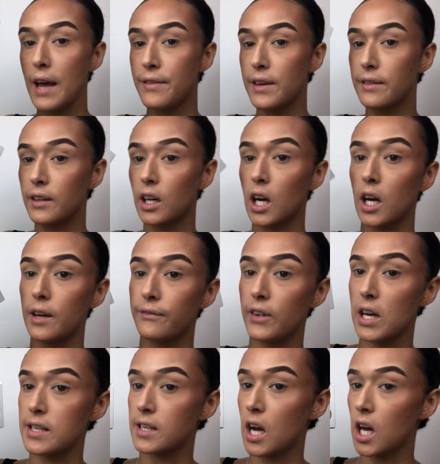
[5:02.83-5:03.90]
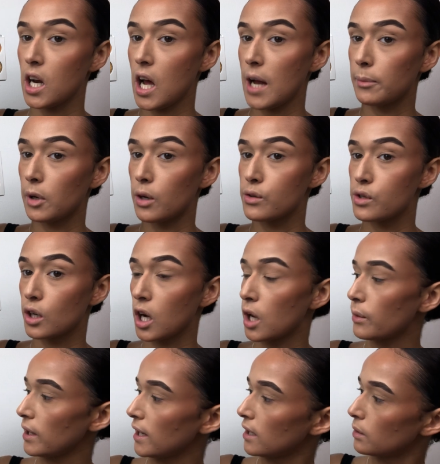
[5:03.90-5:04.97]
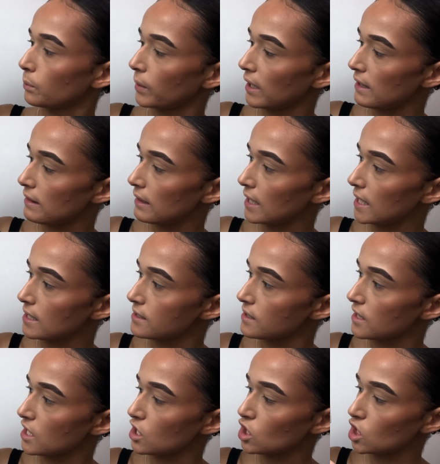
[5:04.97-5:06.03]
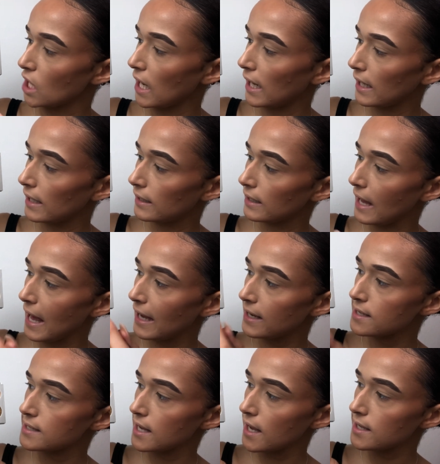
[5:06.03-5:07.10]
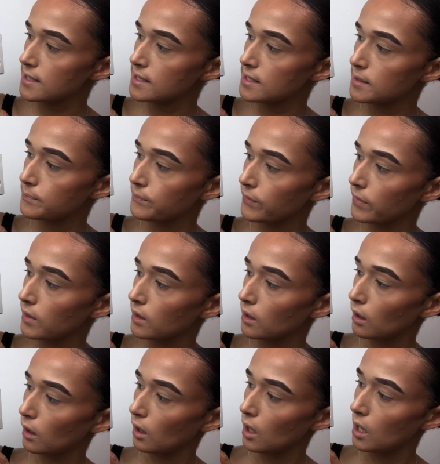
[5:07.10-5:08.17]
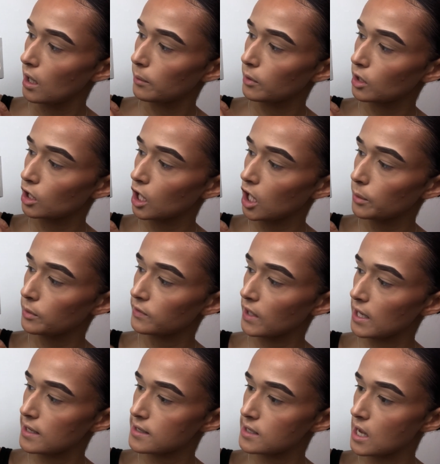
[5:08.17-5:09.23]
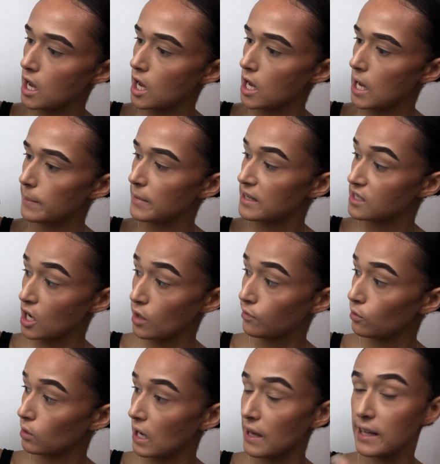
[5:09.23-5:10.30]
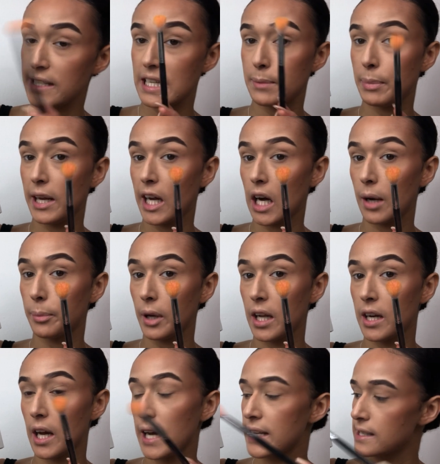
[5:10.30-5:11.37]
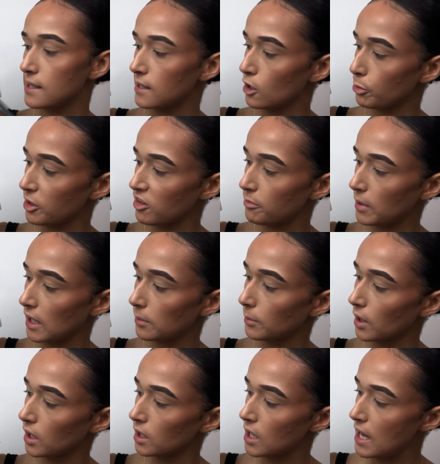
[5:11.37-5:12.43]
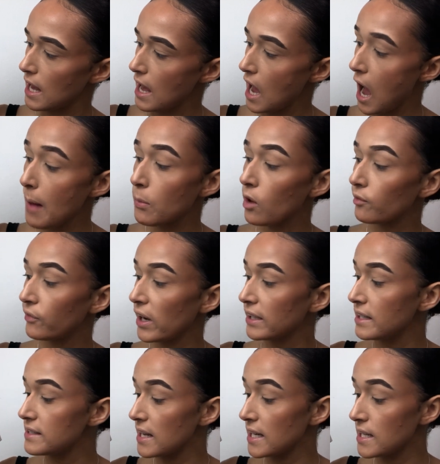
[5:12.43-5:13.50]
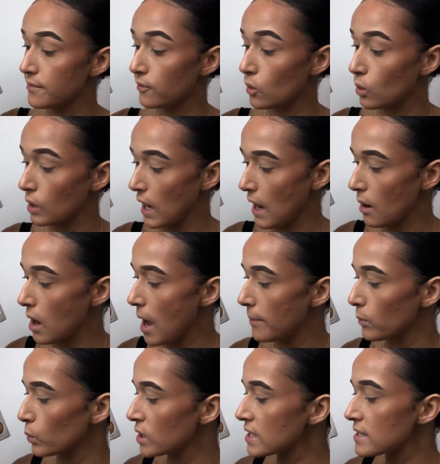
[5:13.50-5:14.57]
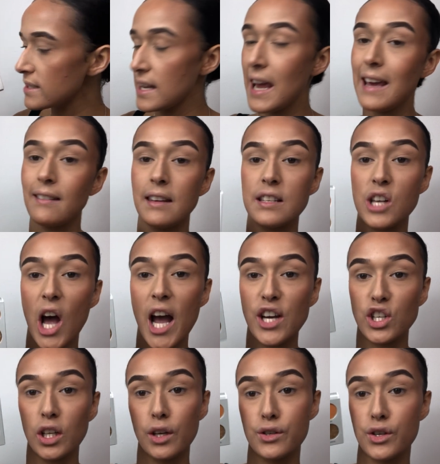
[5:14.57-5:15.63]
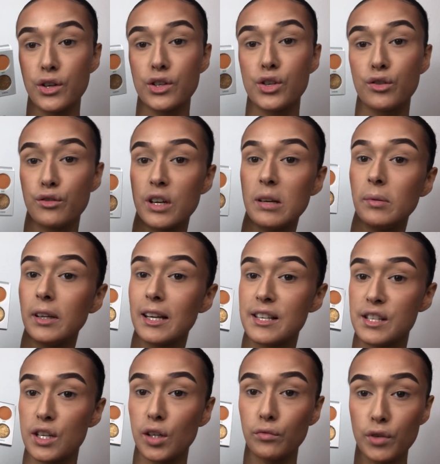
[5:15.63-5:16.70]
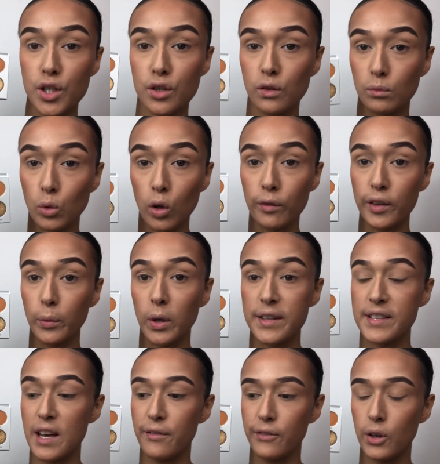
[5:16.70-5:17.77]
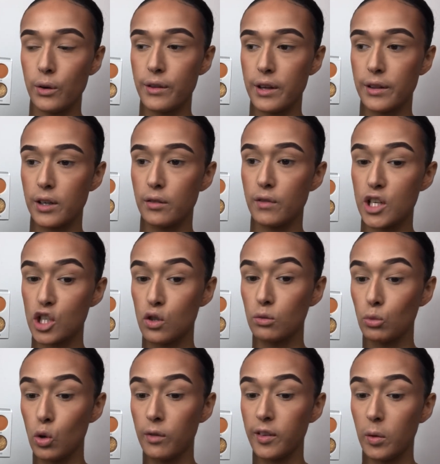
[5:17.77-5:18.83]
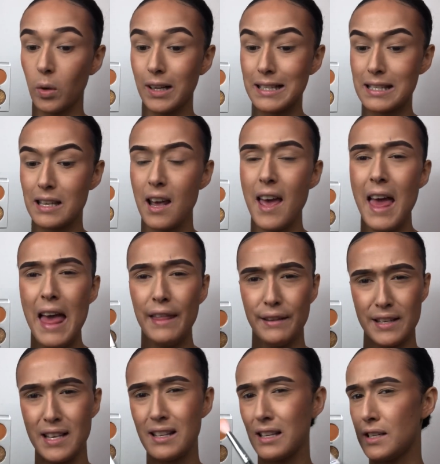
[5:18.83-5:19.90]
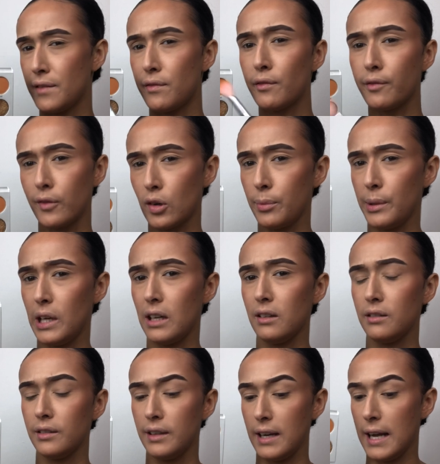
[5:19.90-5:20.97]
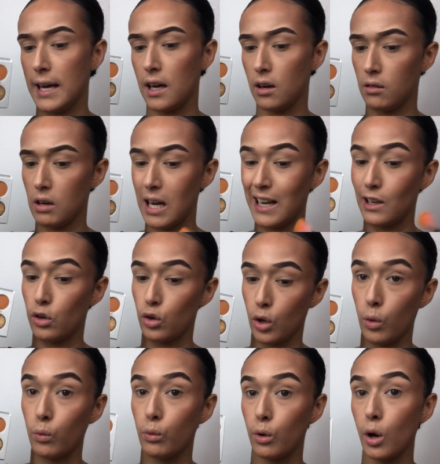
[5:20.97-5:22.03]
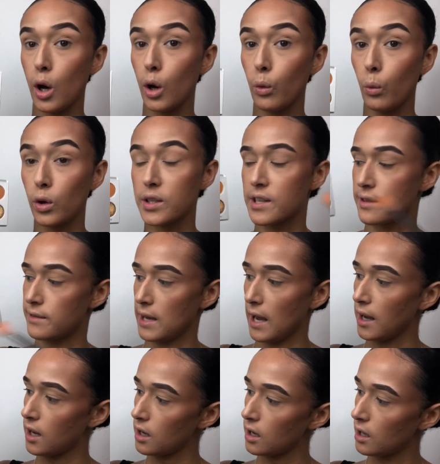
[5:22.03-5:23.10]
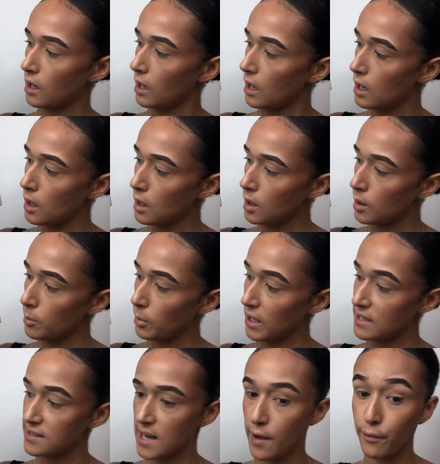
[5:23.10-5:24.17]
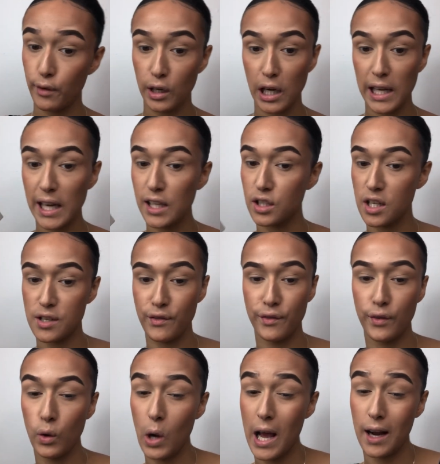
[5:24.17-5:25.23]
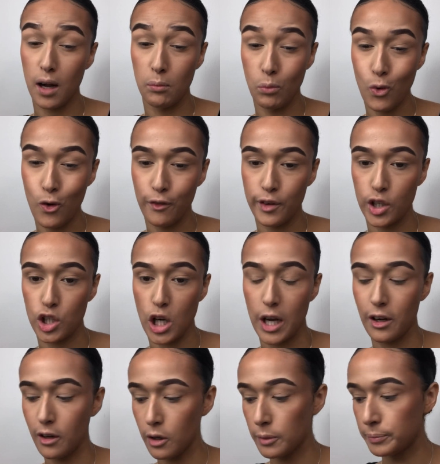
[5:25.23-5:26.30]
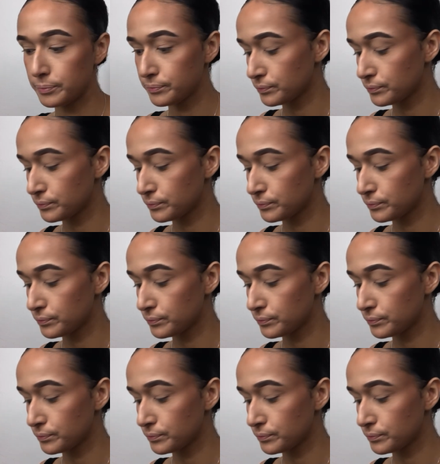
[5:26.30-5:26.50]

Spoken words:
I think the first color I'm going to go in with is the shade Access. I'm gonna go with this. There's no fallout. It did pick up a nice little bit of pigment. I'm not finding there's any fallout. I wouldn't say these eyeshadows are as creamy as the original Morphe ones. I feel that the original Morphe ones, this is a different formula. Now I don't know what to think, but it's definitely, it doesn't feel like a Morphe shadow.